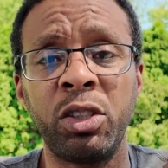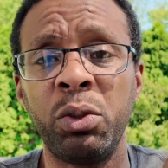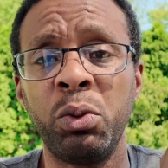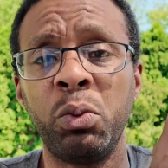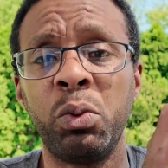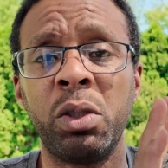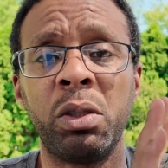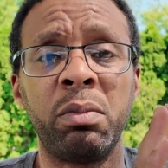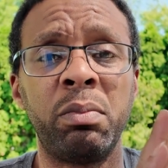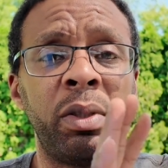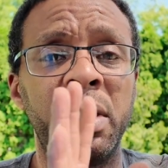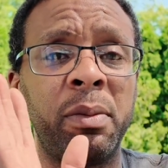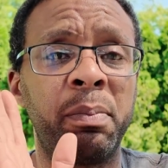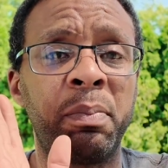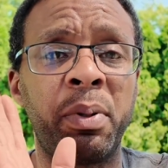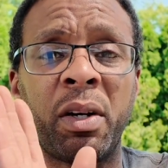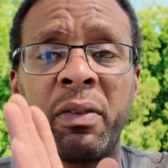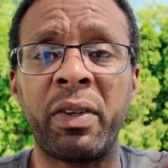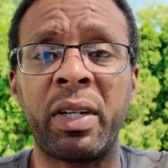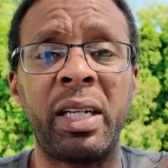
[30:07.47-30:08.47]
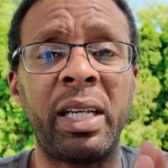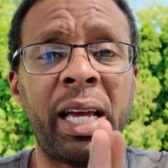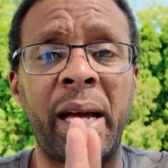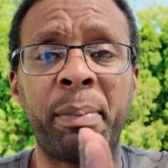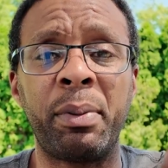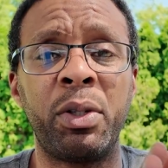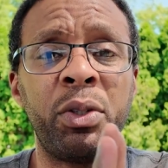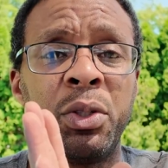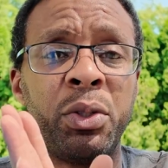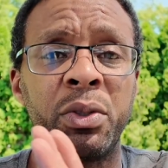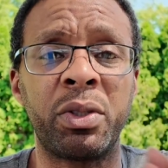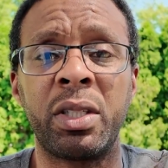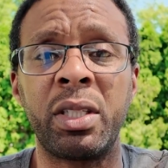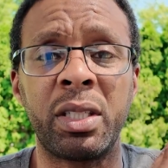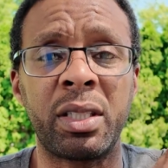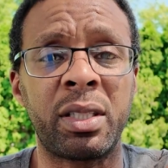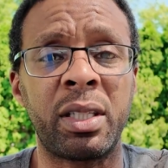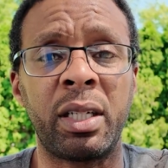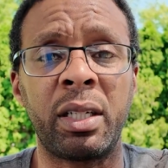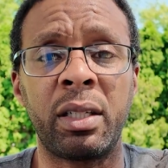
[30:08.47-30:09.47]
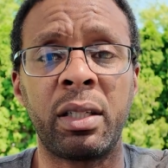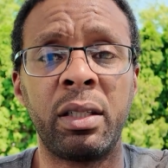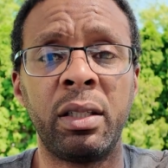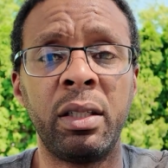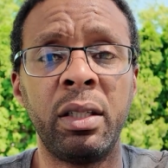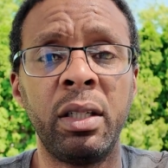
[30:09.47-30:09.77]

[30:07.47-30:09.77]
You will be perfectly happy using this thing.